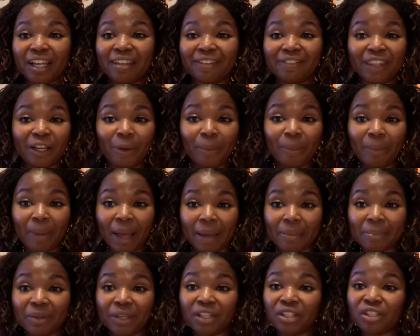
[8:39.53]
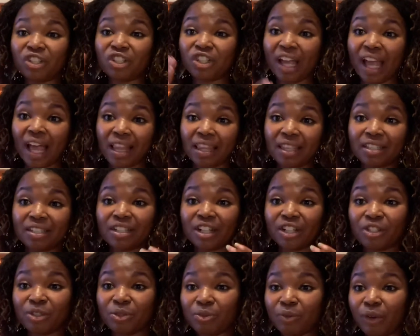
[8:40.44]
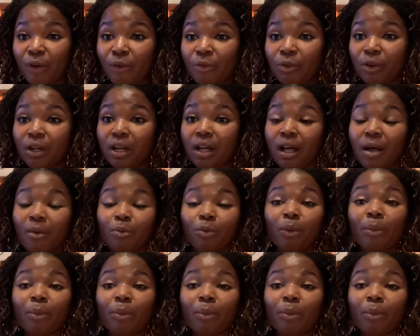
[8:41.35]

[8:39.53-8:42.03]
If there might be a challenge that you've overcome,